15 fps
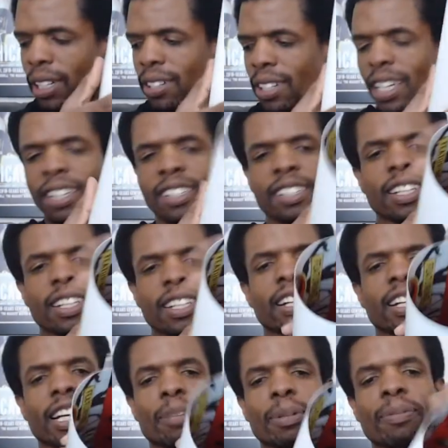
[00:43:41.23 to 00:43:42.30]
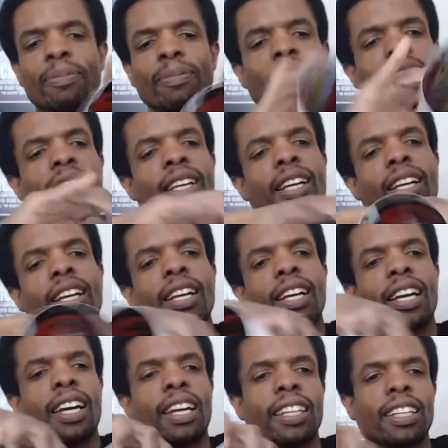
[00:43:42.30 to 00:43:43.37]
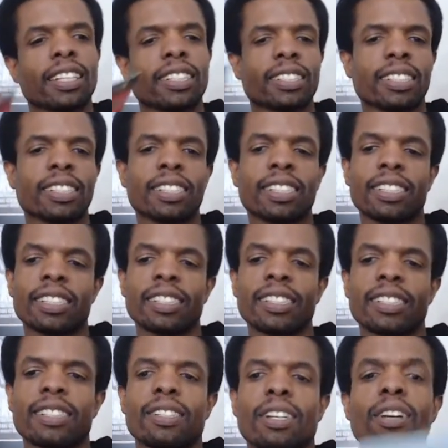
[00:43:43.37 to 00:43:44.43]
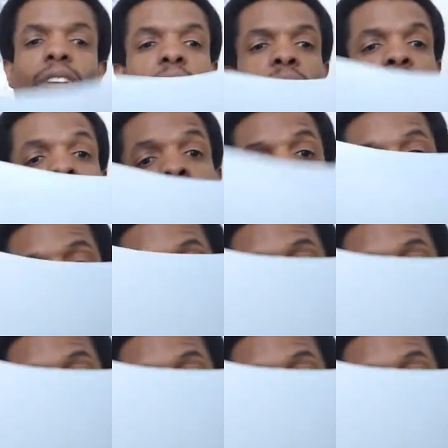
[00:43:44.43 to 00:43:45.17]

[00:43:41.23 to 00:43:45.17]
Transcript: How did that happen? And this is oh, that is